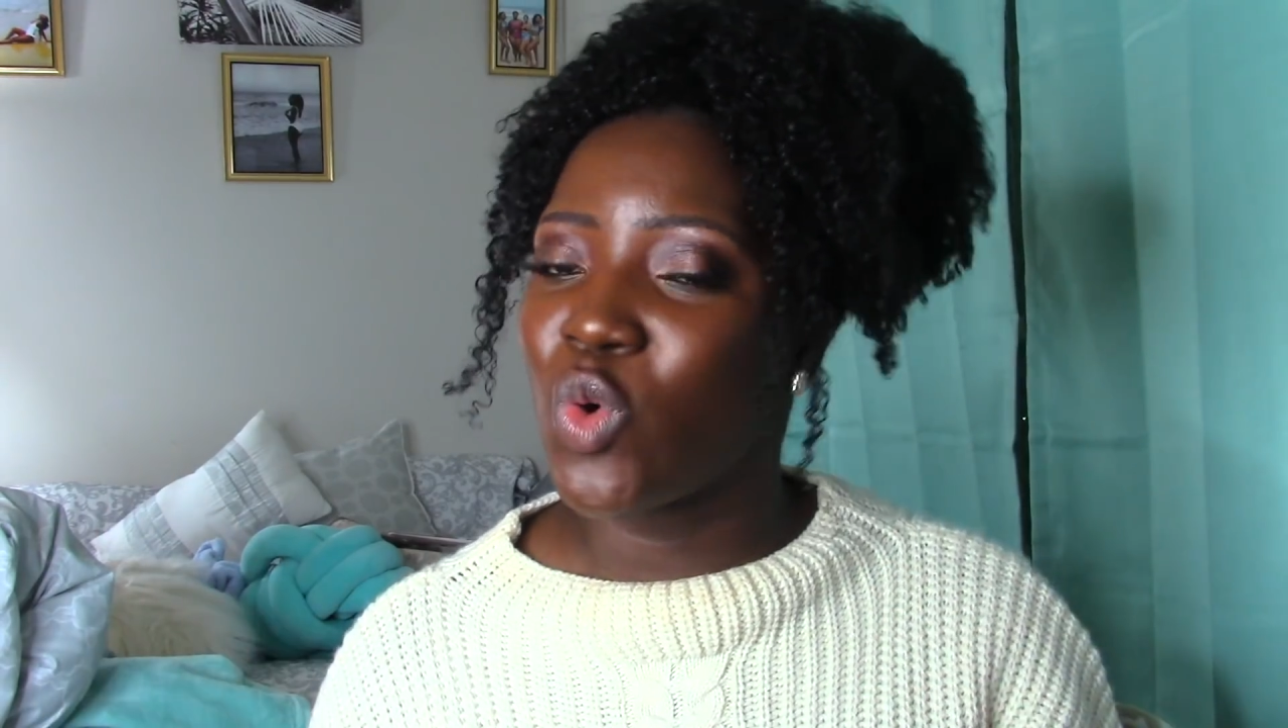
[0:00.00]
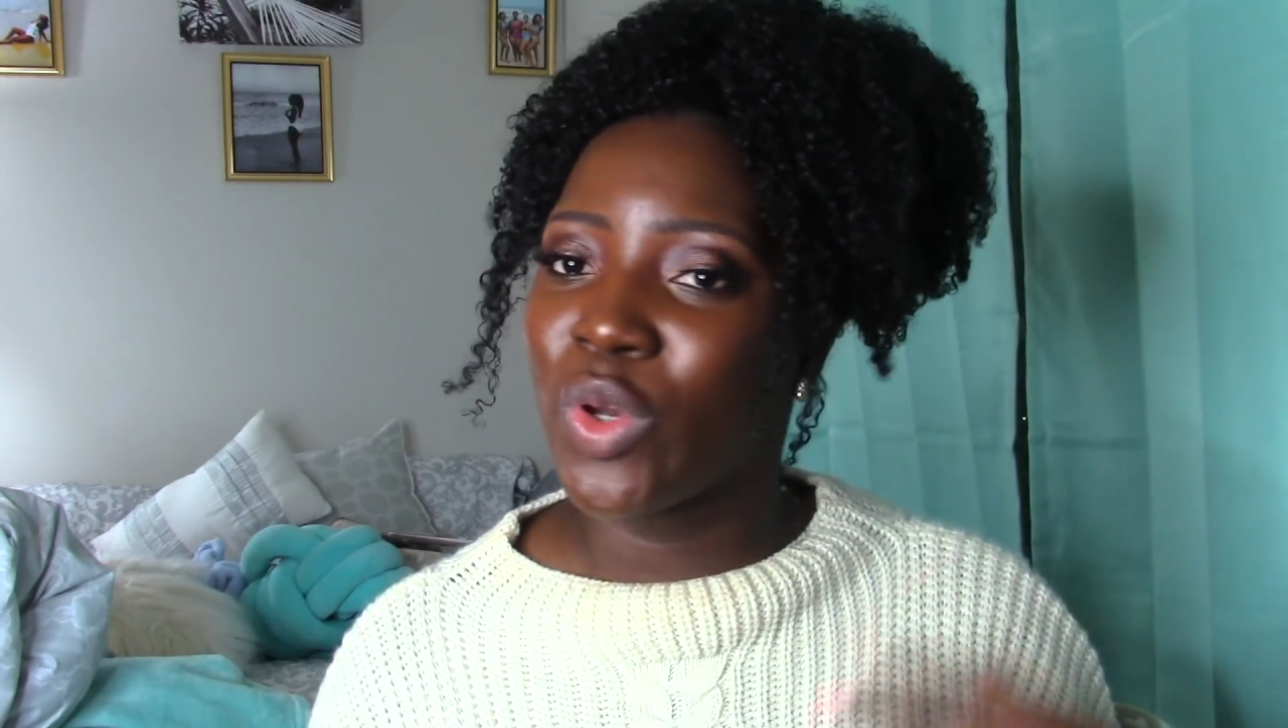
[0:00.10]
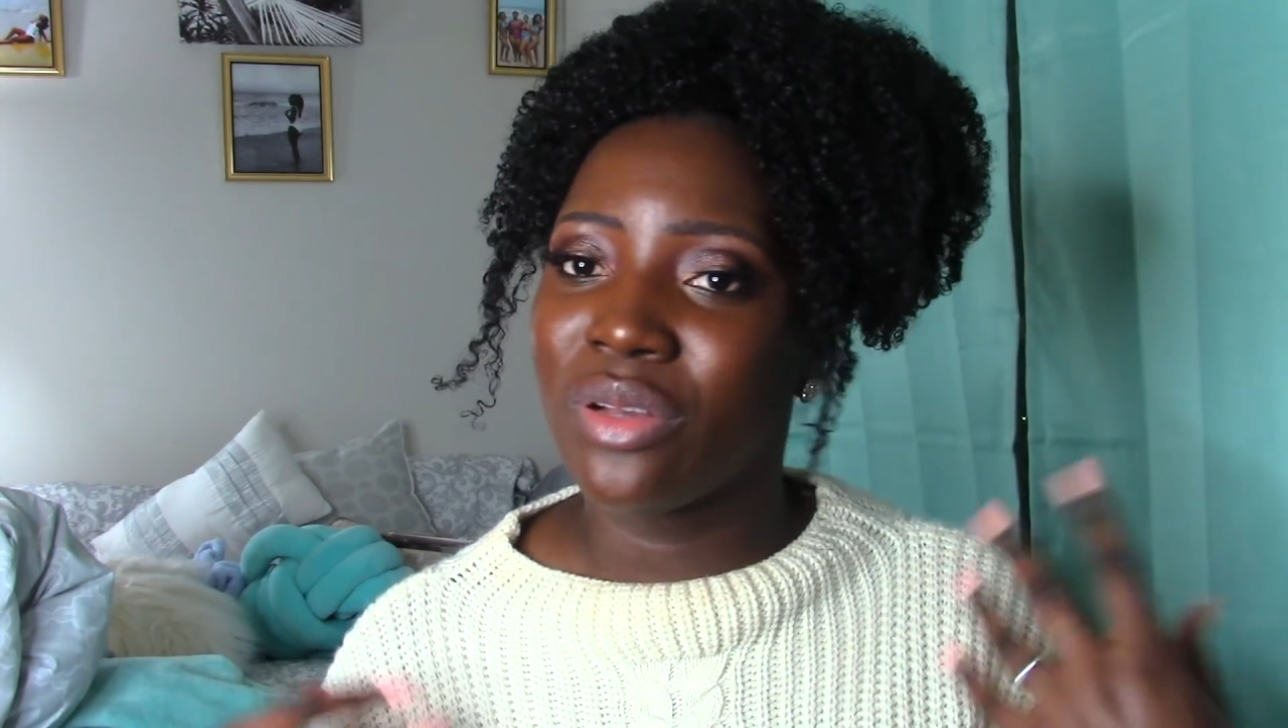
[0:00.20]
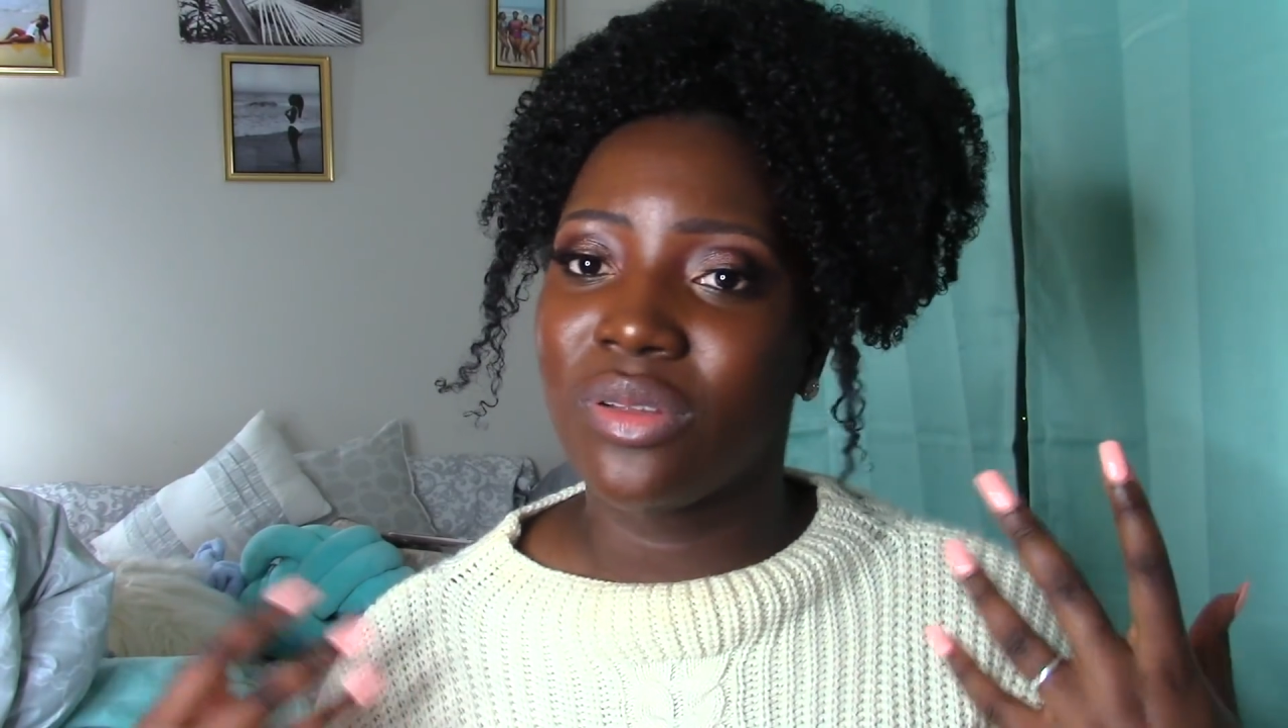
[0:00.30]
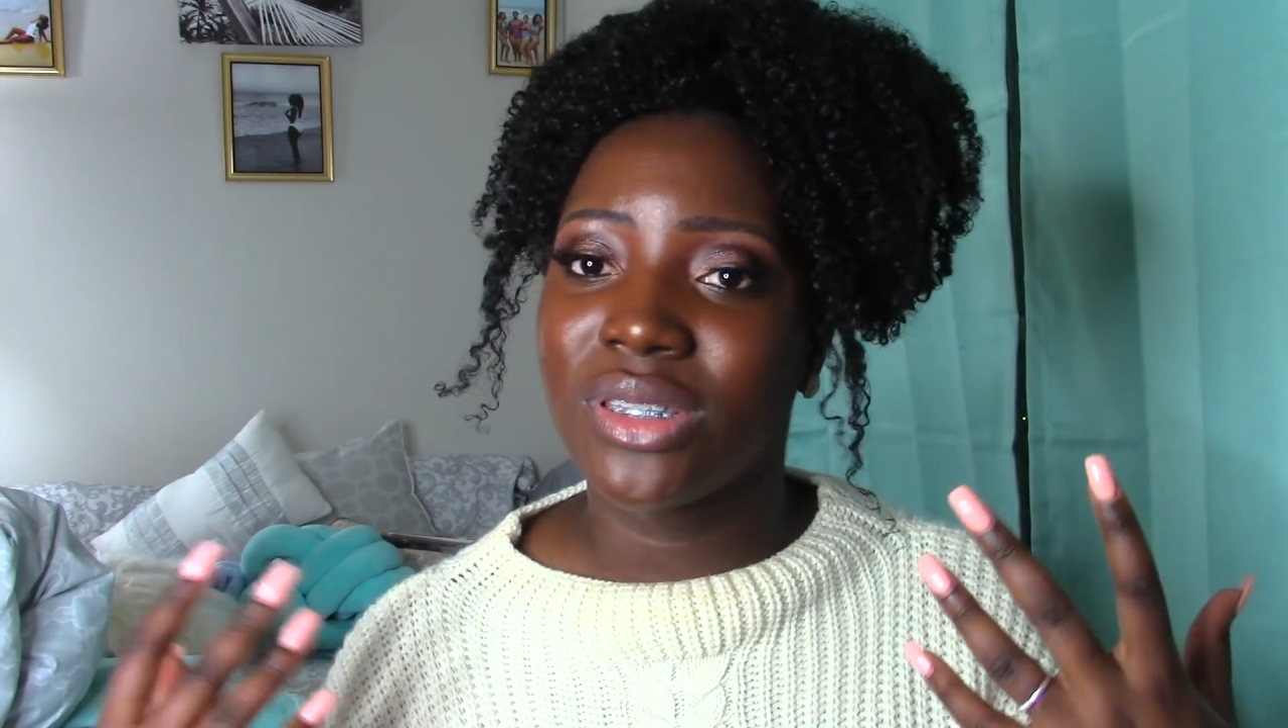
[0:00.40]

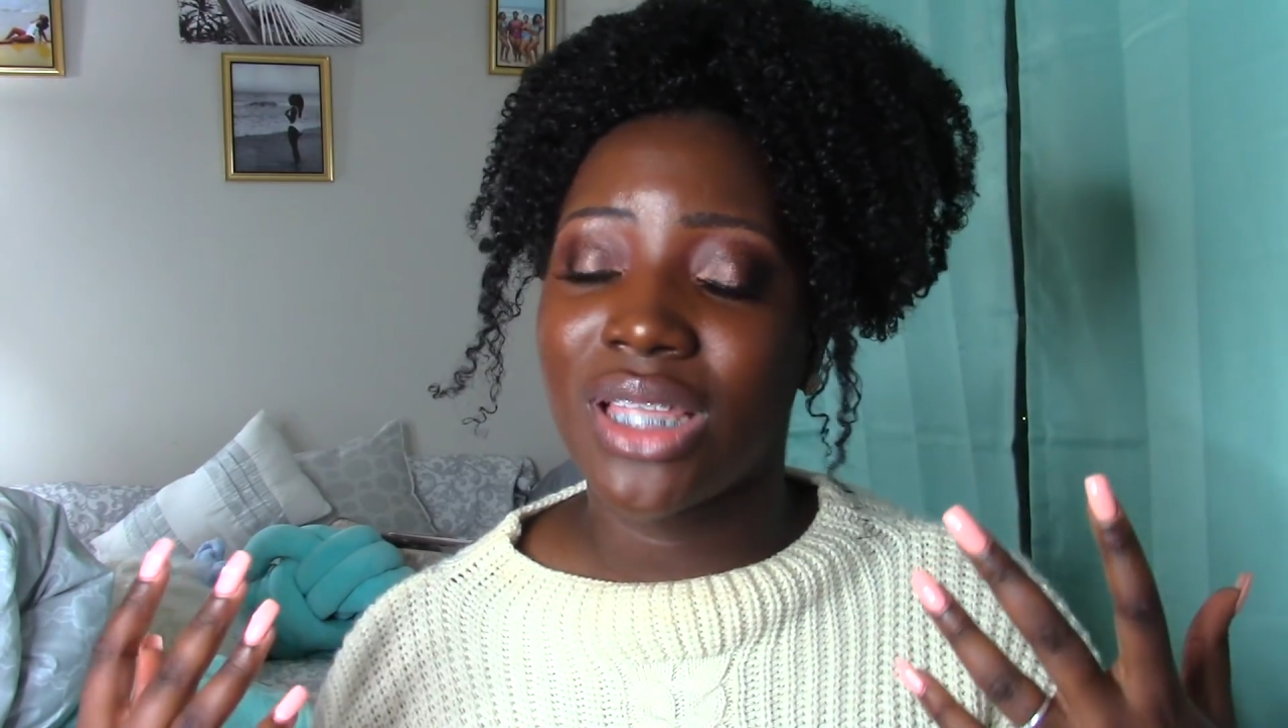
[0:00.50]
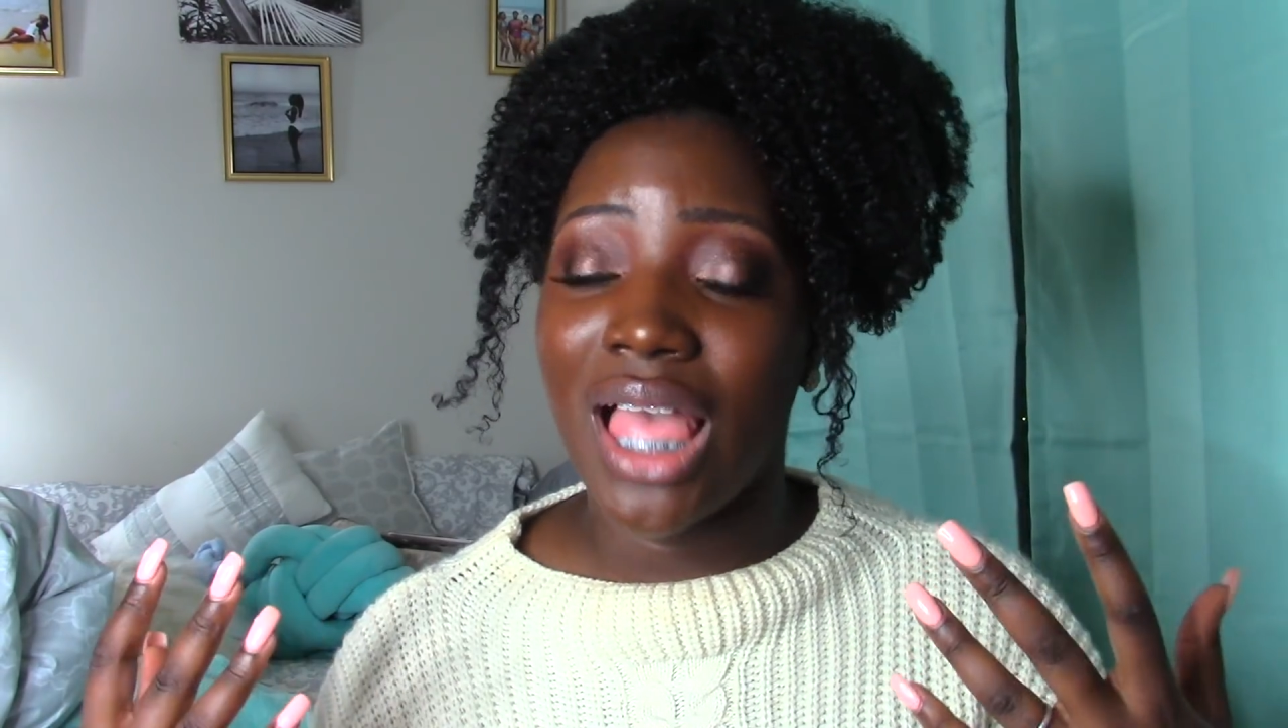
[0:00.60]
oils,